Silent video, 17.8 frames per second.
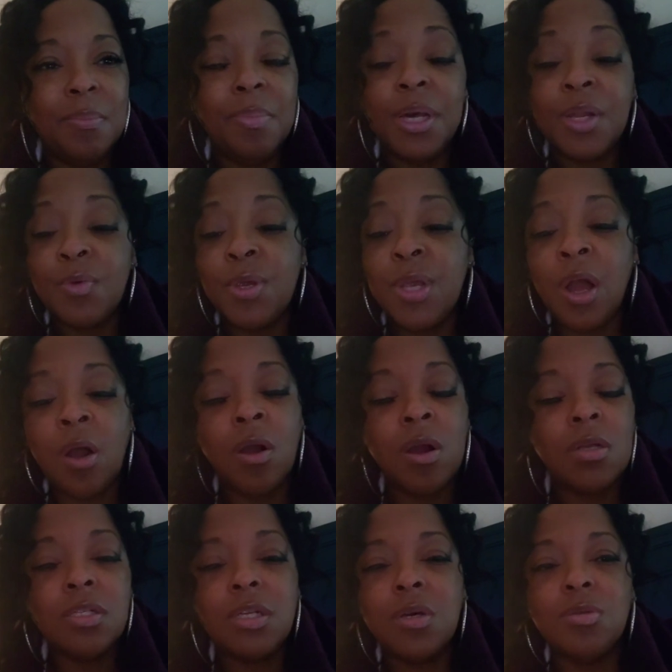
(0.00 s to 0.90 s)
Buttery
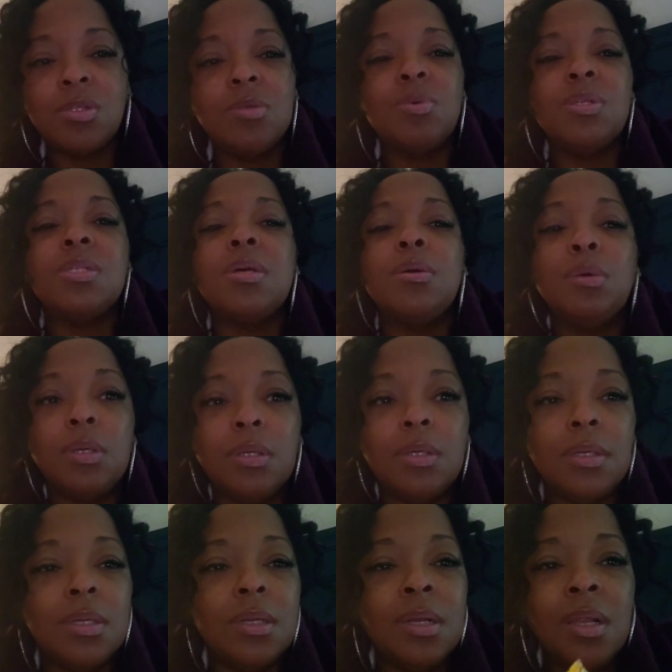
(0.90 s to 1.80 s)
hard toast. It was so
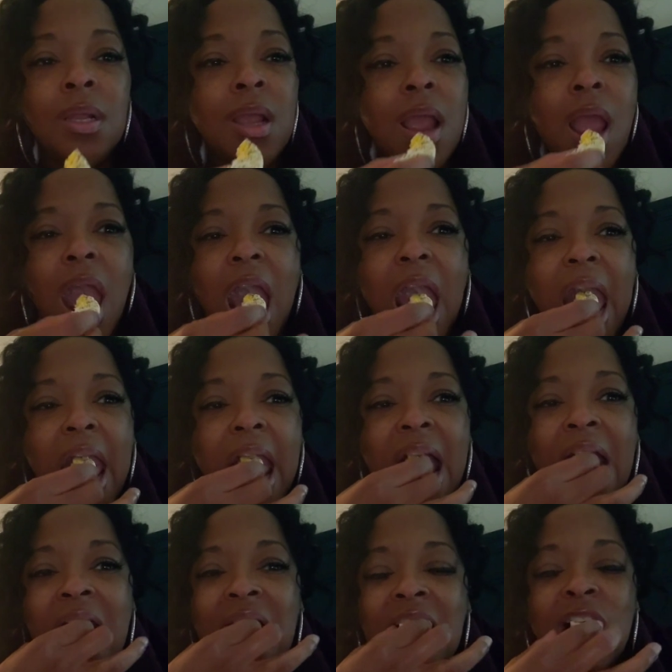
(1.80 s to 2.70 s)
good.
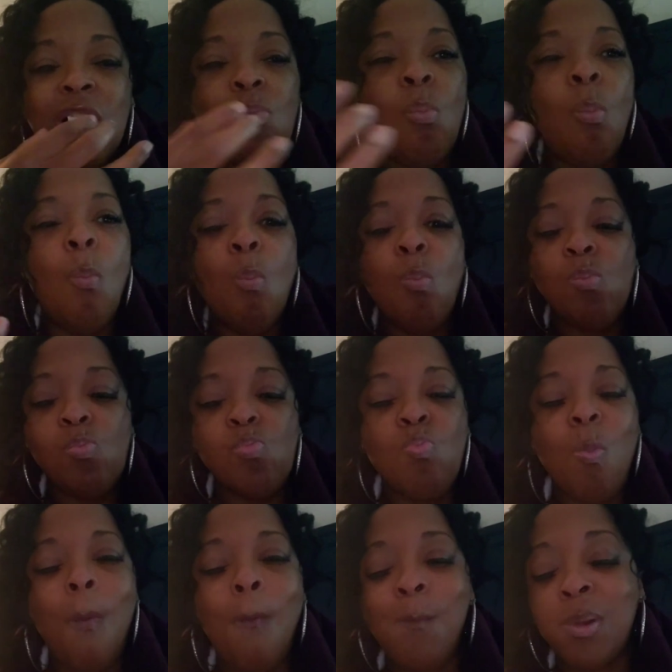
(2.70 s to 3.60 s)
I
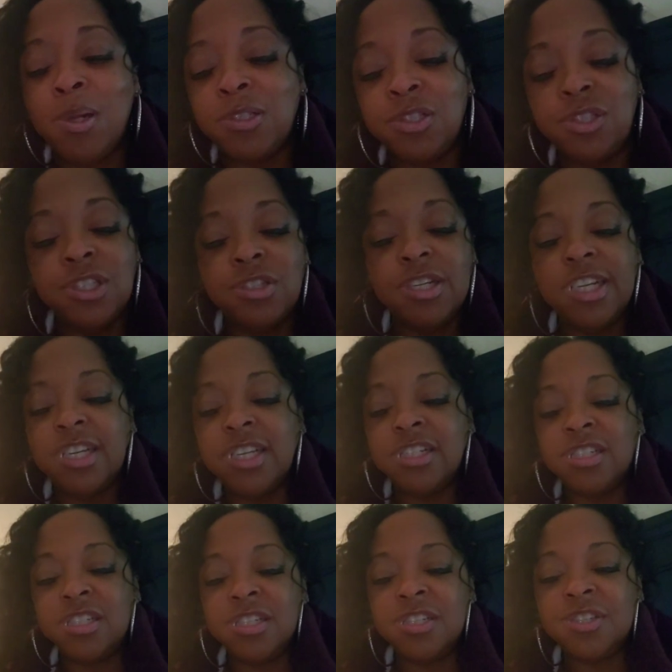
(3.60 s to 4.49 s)
still eat
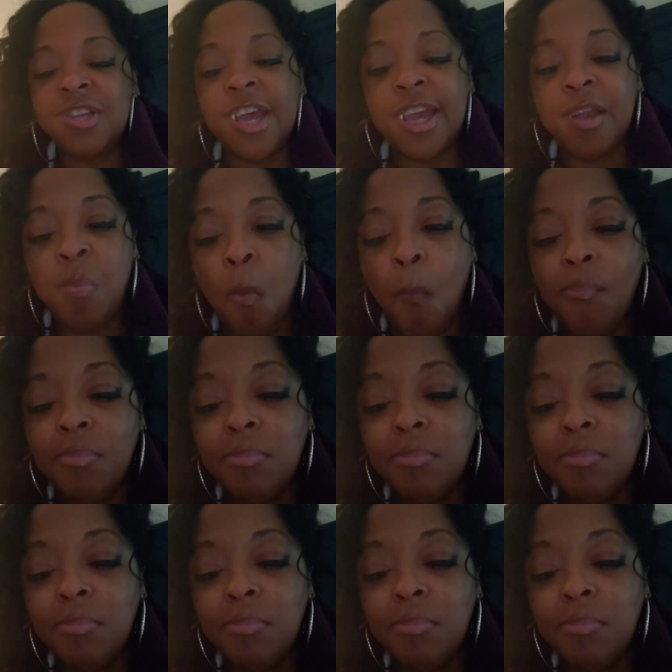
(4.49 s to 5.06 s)
it to this day.